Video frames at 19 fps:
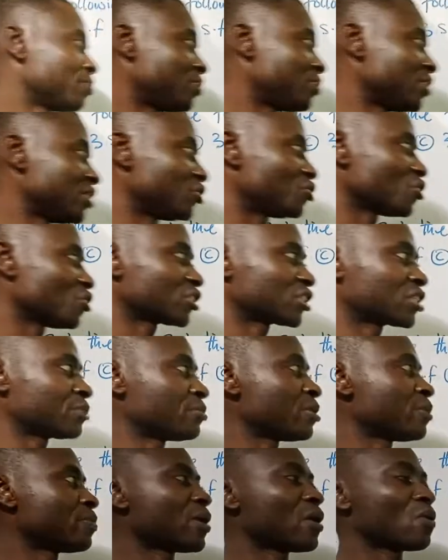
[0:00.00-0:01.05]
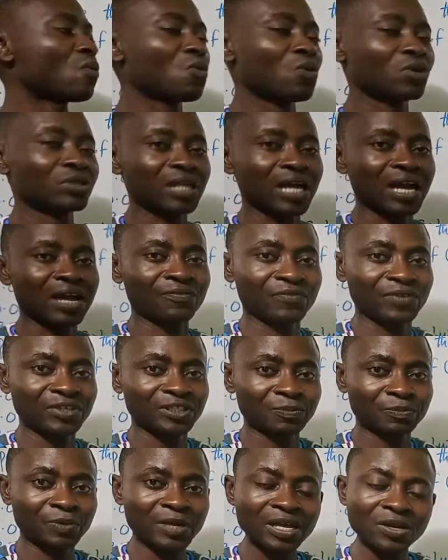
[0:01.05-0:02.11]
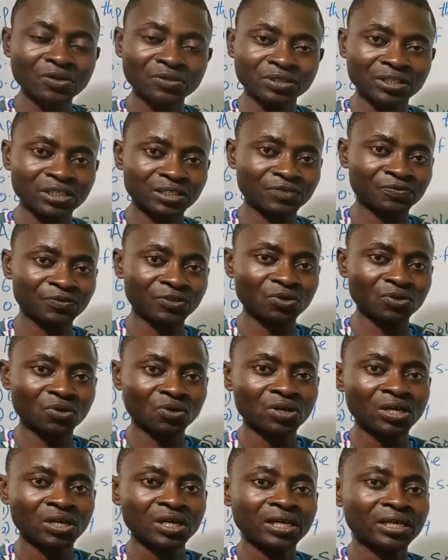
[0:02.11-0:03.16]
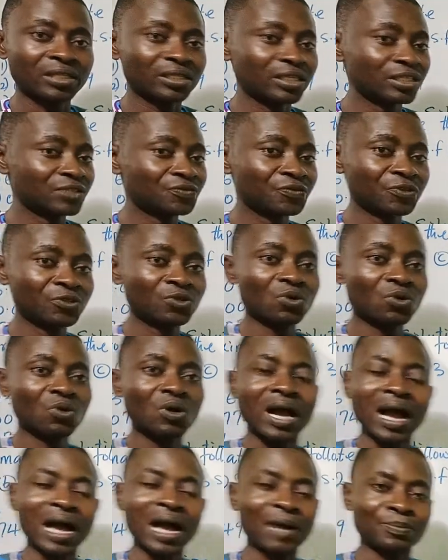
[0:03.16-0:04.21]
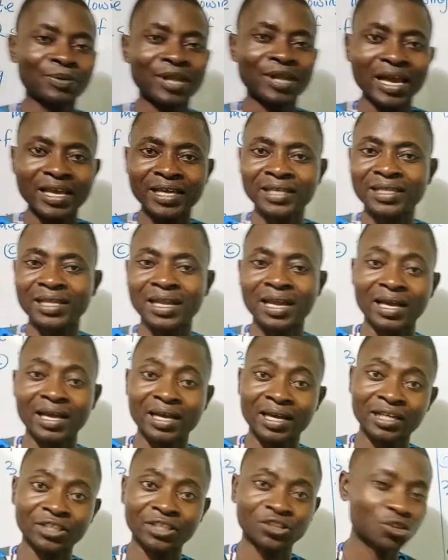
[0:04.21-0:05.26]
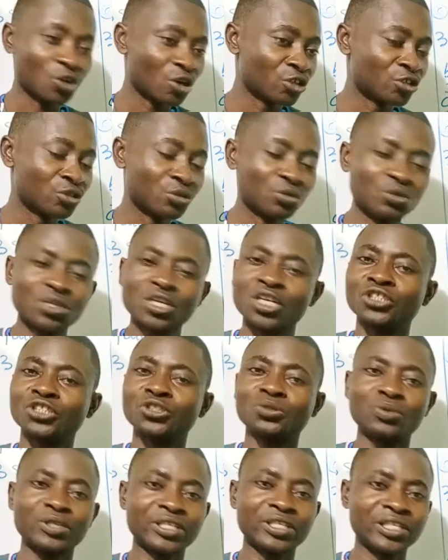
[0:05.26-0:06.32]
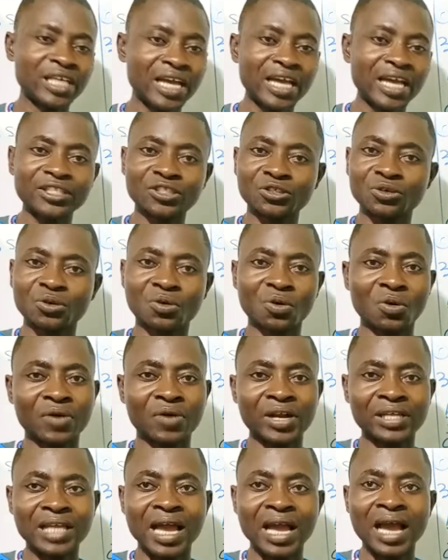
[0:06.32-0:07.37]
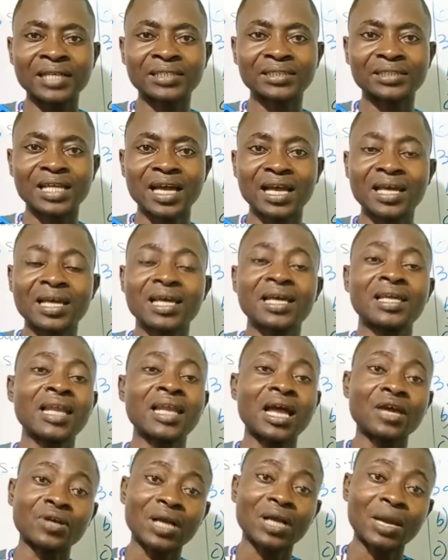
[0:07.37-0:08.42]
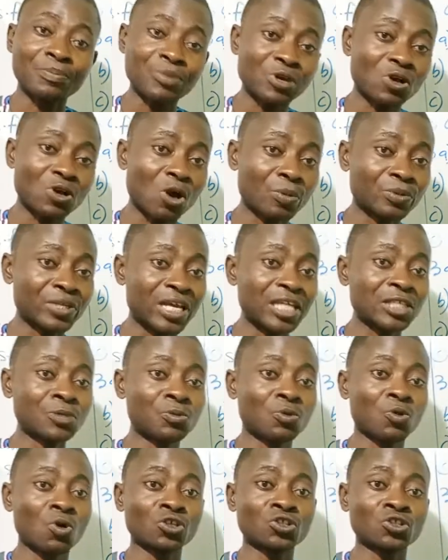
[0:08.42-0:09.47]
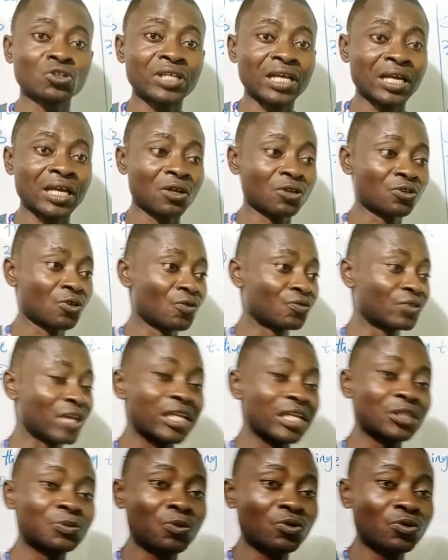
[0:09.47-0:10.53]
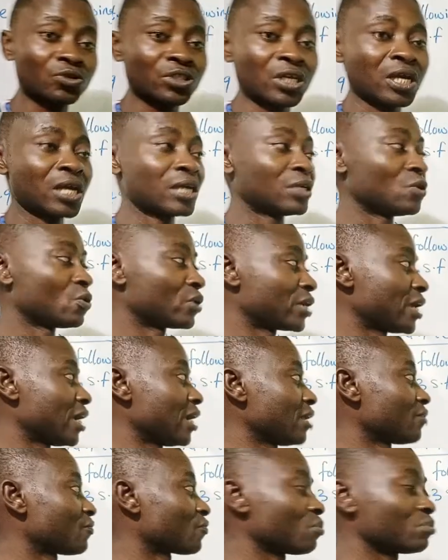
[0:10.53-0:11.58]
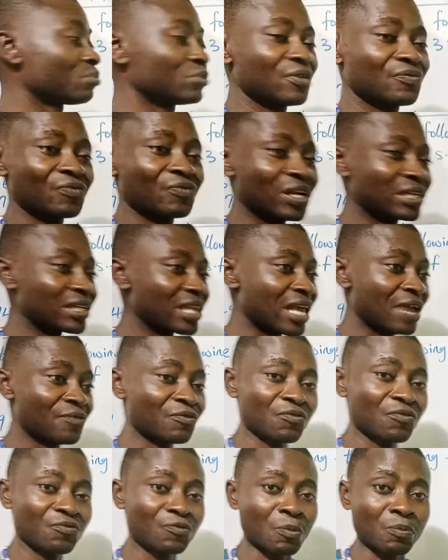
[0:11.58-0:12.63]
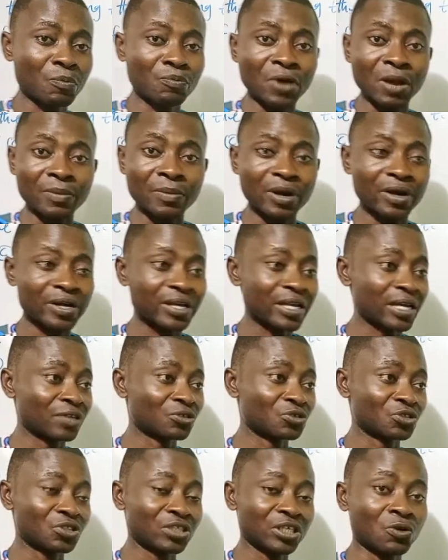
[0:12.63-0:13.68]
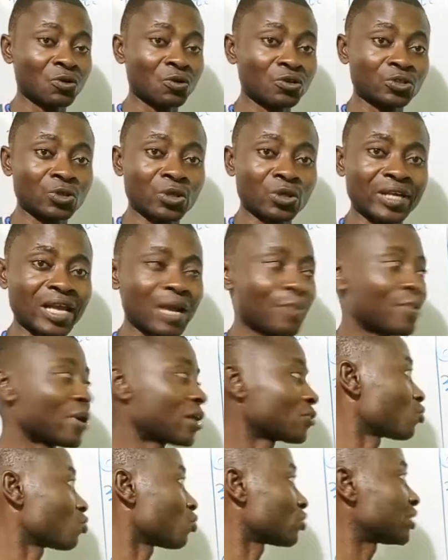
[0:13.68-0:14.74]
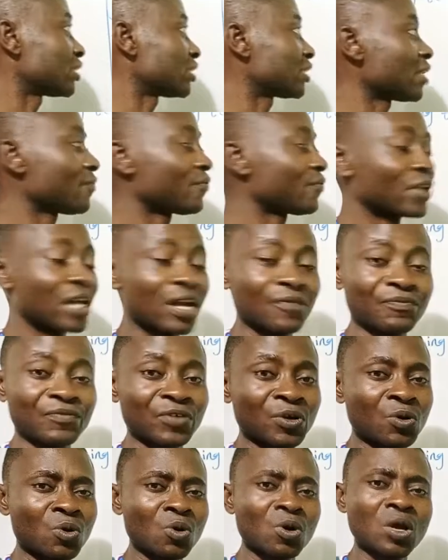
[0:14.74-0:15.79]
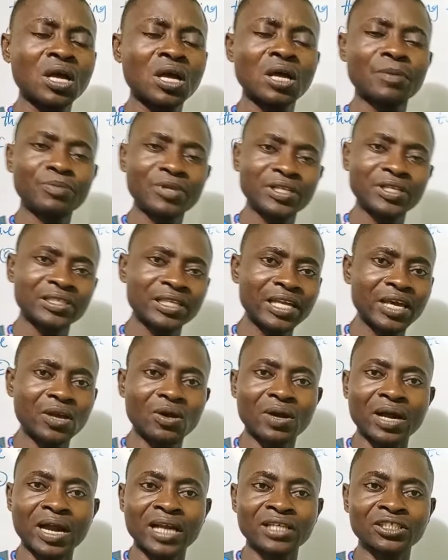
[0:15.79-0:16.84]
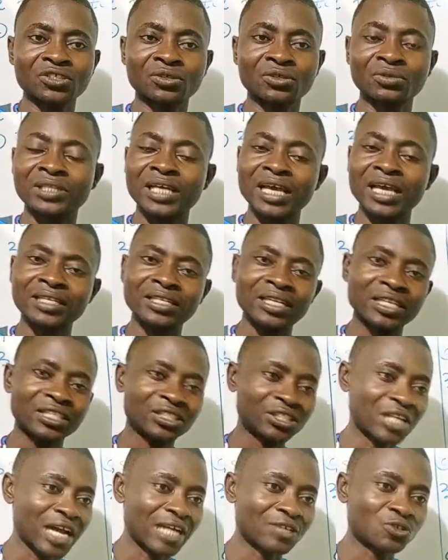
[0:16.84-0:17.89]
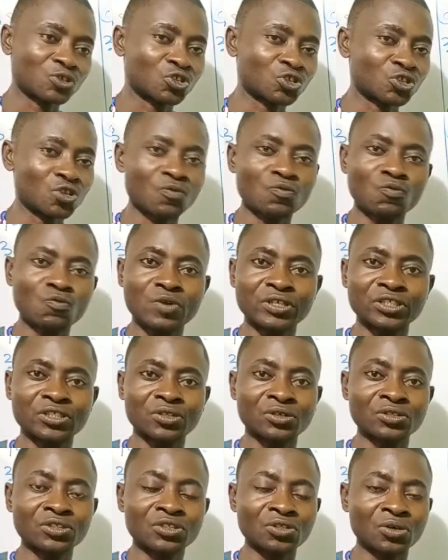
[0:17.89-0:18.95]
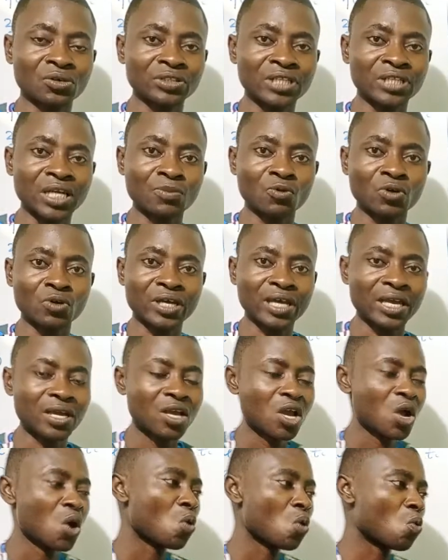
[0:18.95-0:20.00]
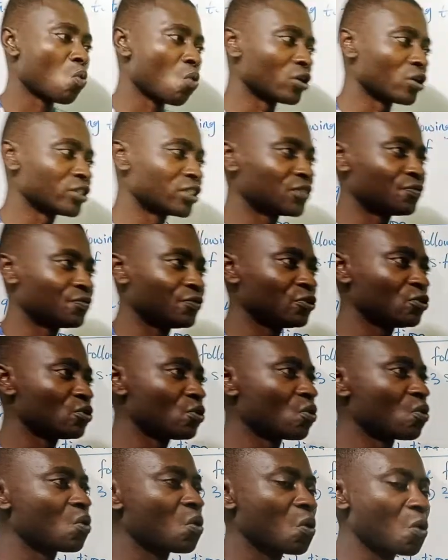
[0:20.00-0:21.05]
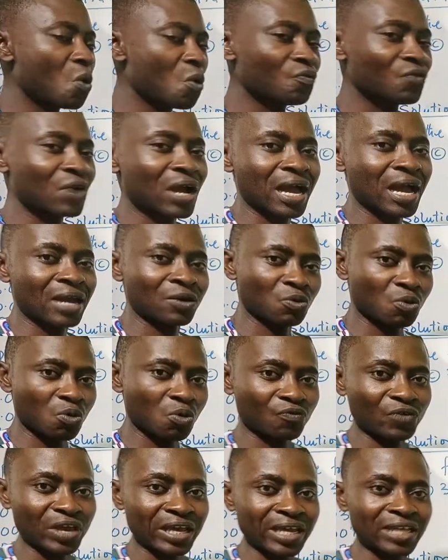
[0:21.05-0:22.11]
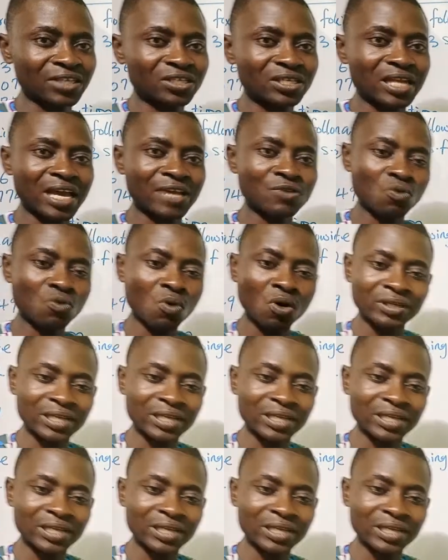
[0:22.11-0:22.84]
Please just remember what I've explained on this video. Apply it, and I can assure you will get your correct answer. Now you can pick up textbook also. There are a lot of textbooks, okay, from different level, from primary down to secondary, talking about what significant figure. Please lay your hands on them. Try to solve questions on them, okay? Watch this video over and over again so that you will